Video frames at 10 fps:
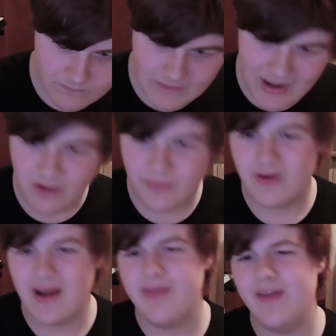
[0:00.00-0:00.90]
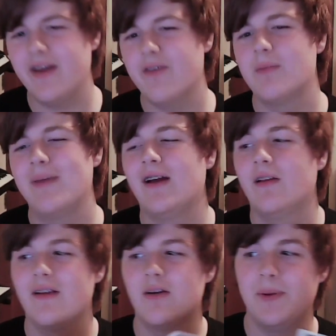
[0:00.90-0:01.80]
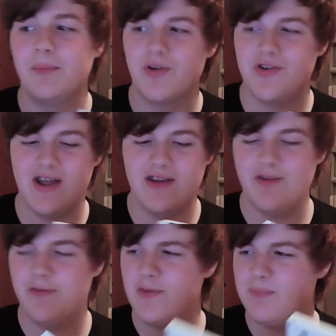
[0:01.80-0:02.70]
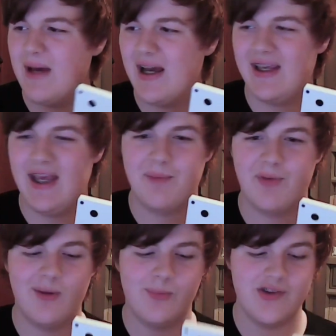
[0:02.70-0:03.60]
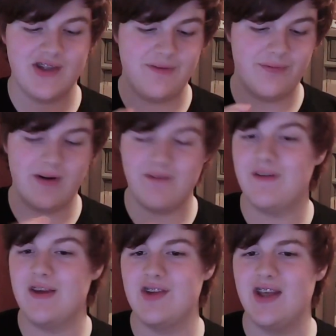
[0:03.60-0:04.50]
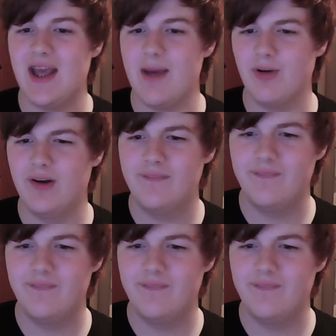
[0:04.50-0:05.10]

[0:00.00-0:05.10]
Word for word: However, I think it would make a little bit more sense if this back camera was a front-facing camera.